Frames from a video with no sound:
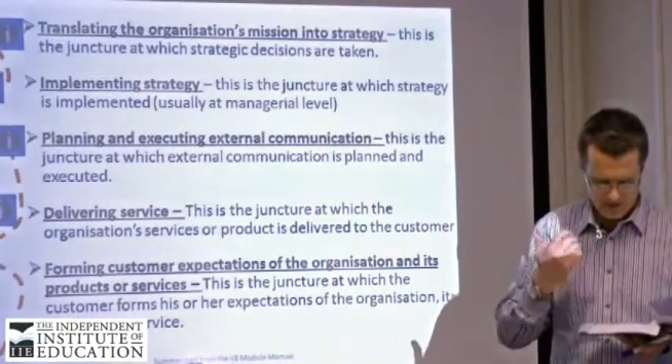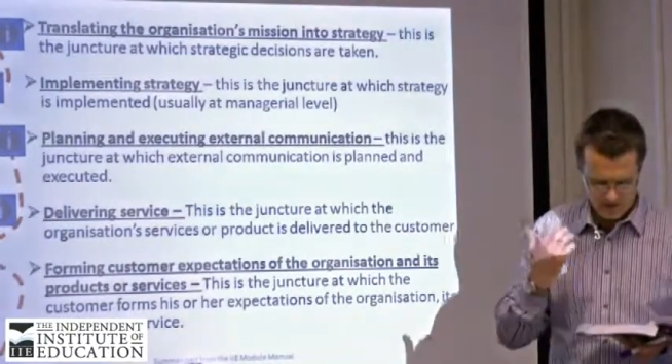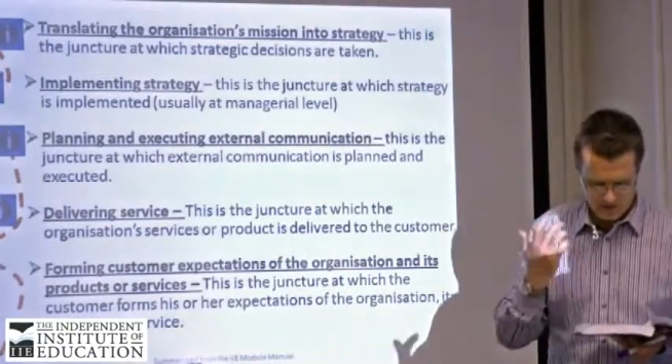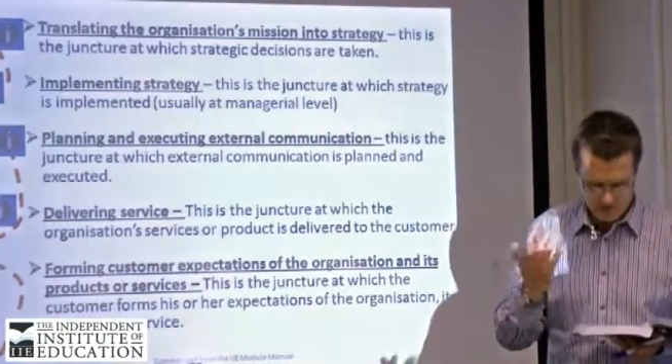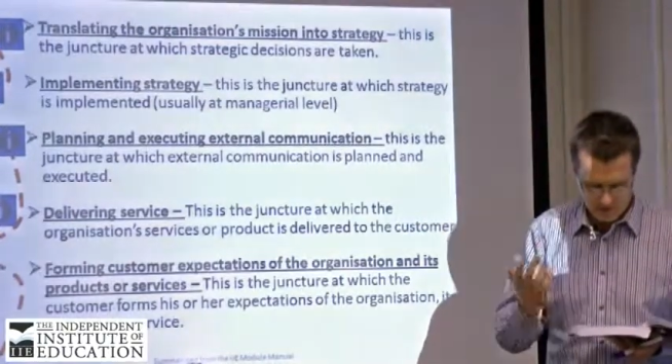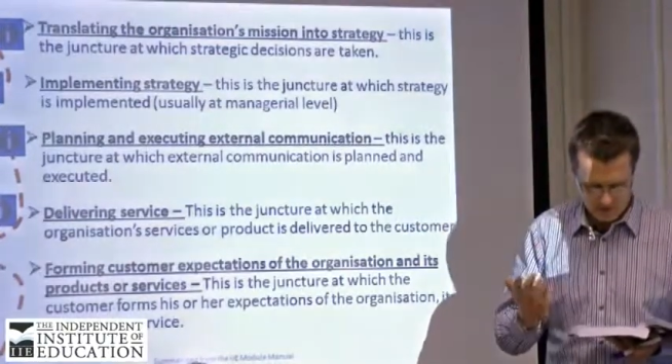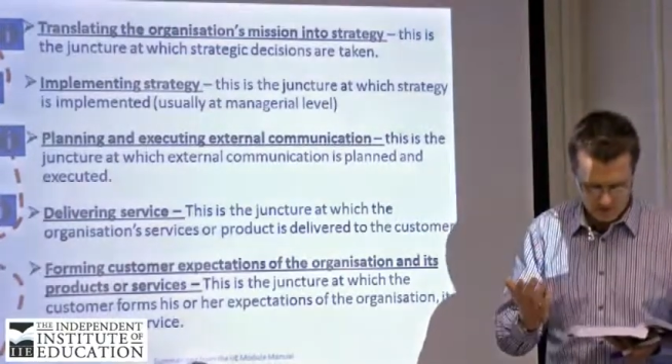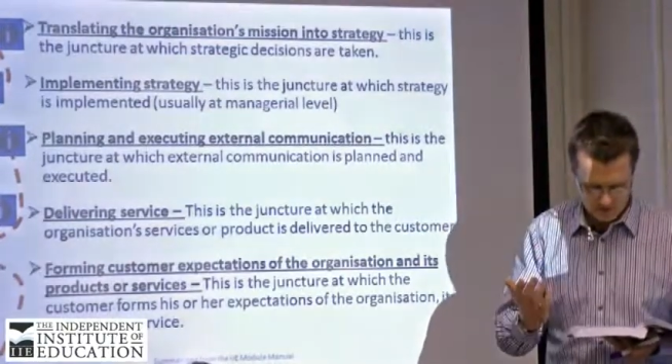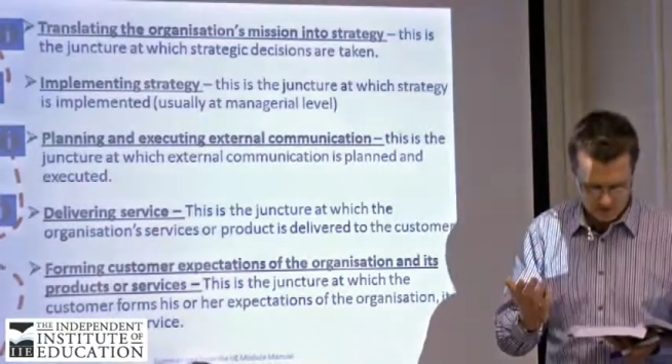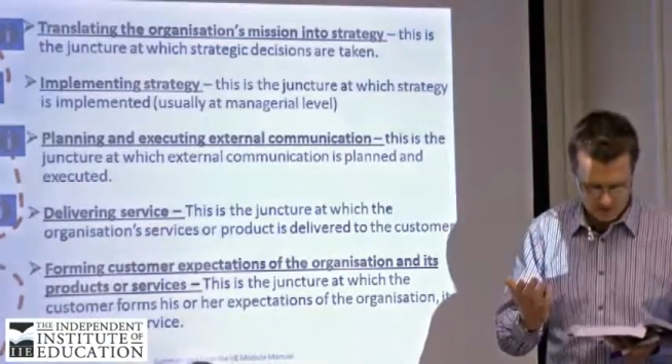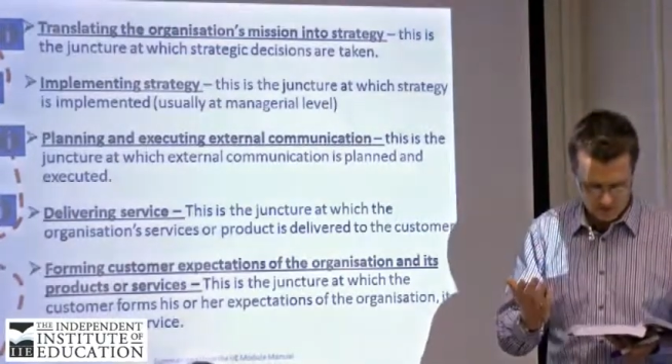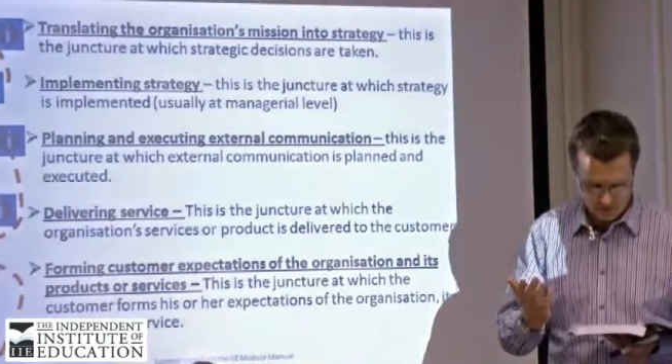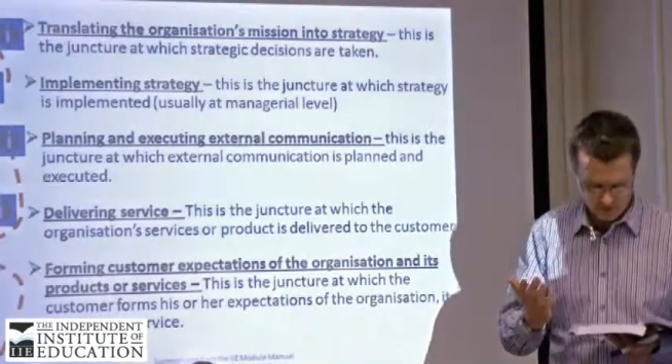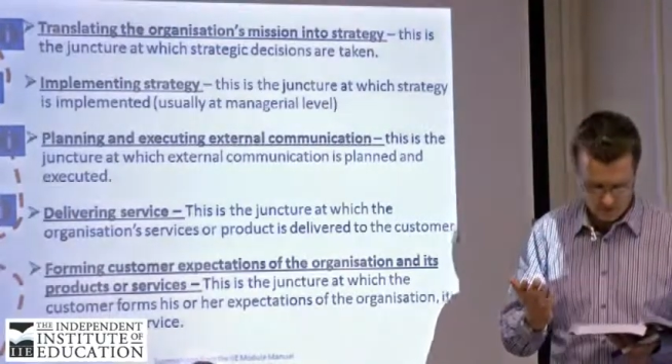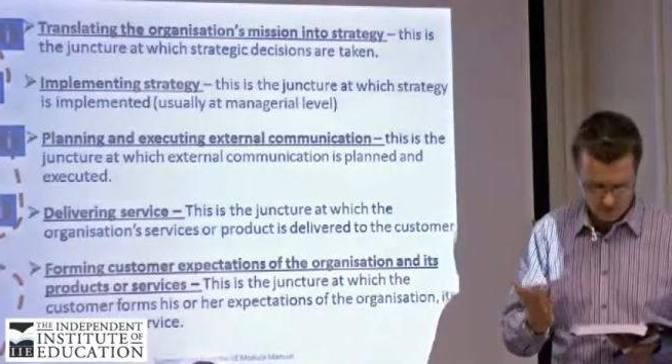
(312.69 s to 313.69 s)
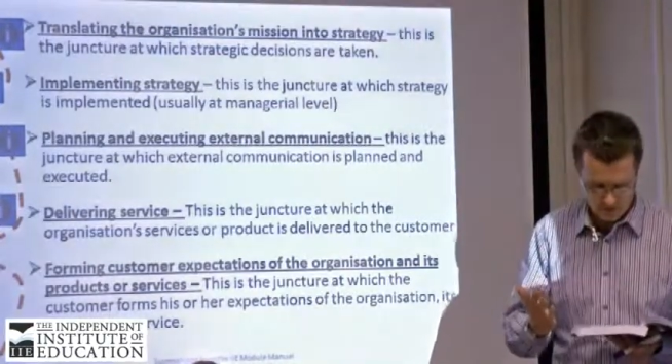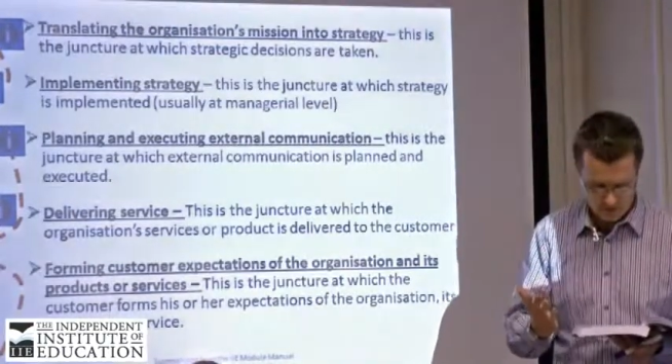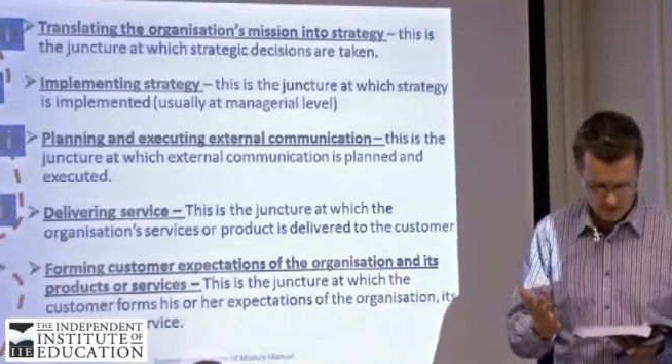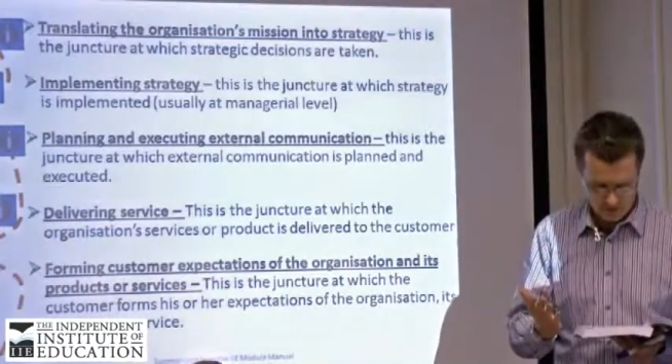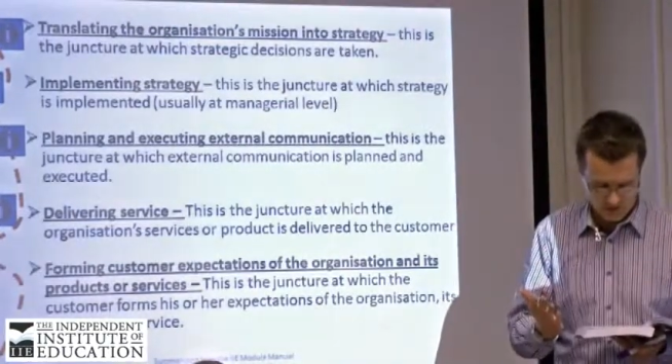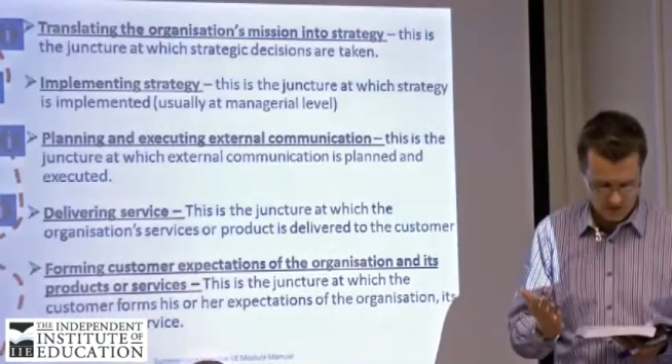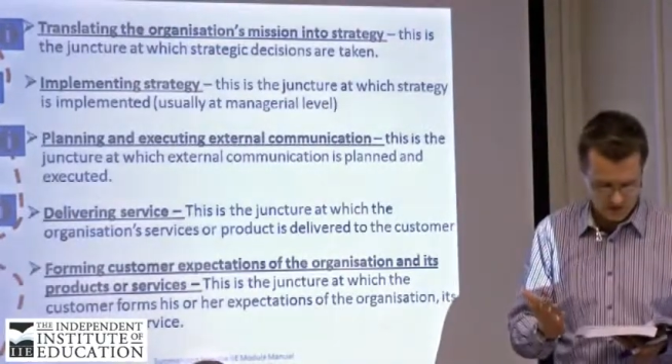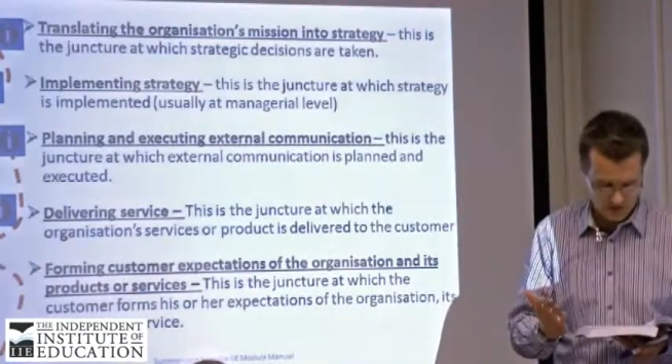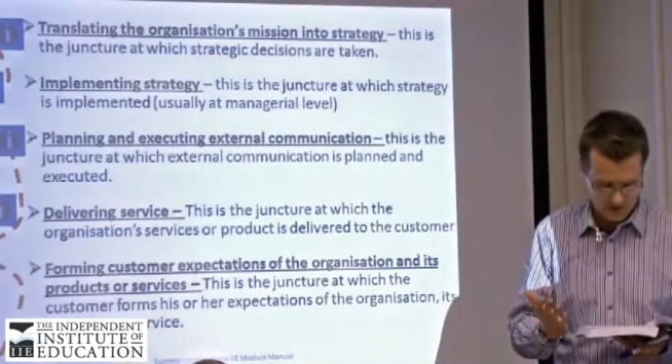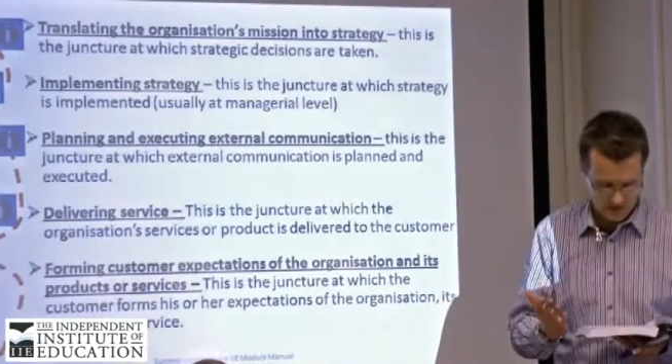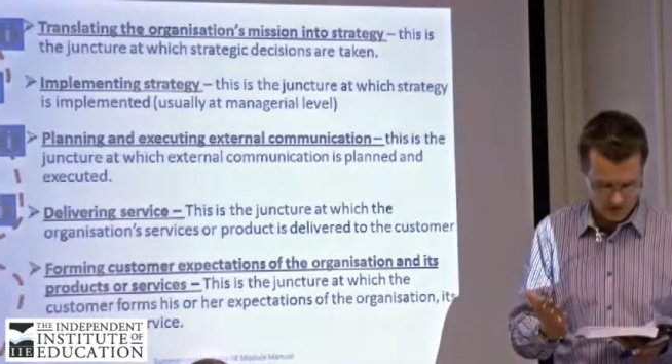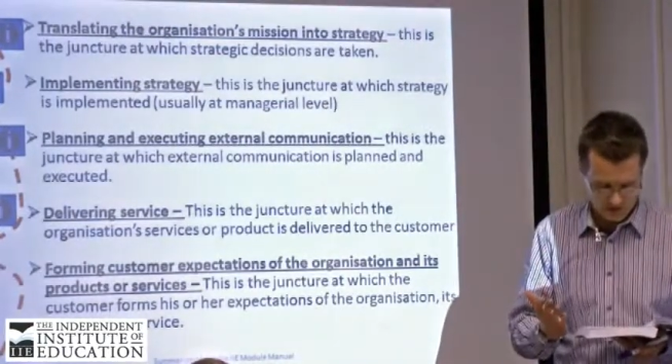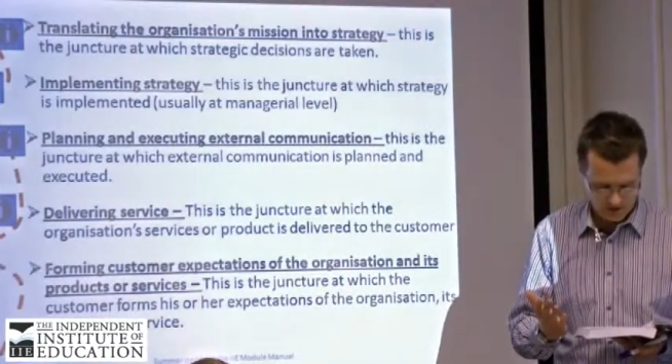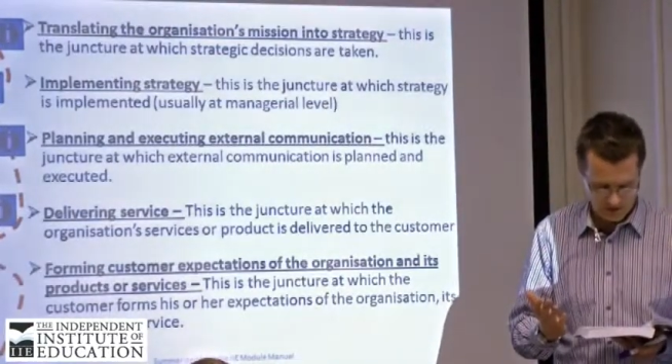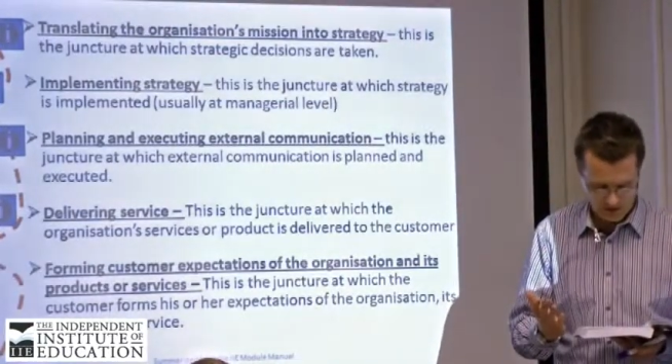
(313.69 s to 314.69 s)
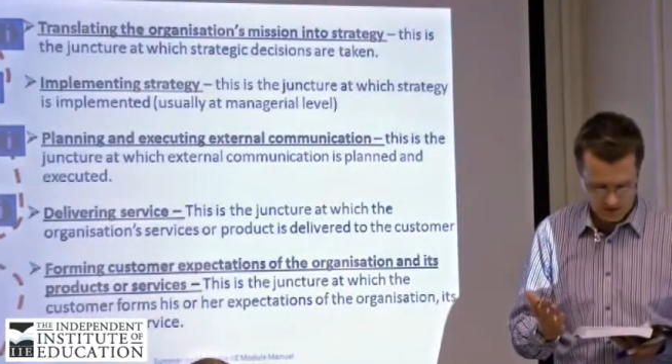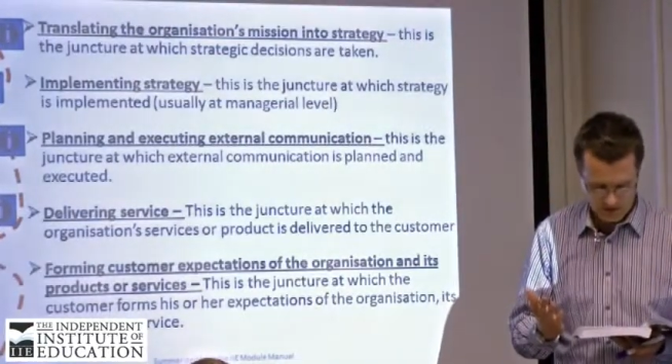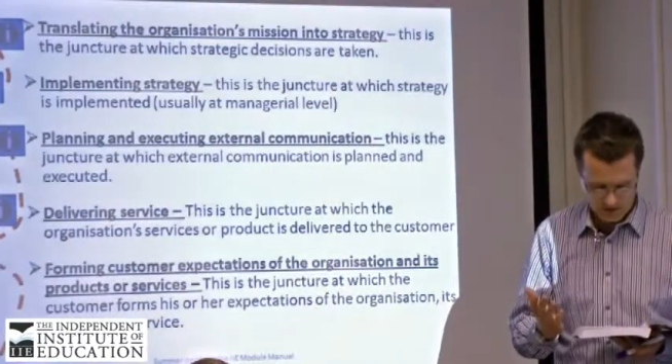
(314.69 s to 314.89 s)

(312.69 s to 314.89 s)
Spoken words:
mission of the organization,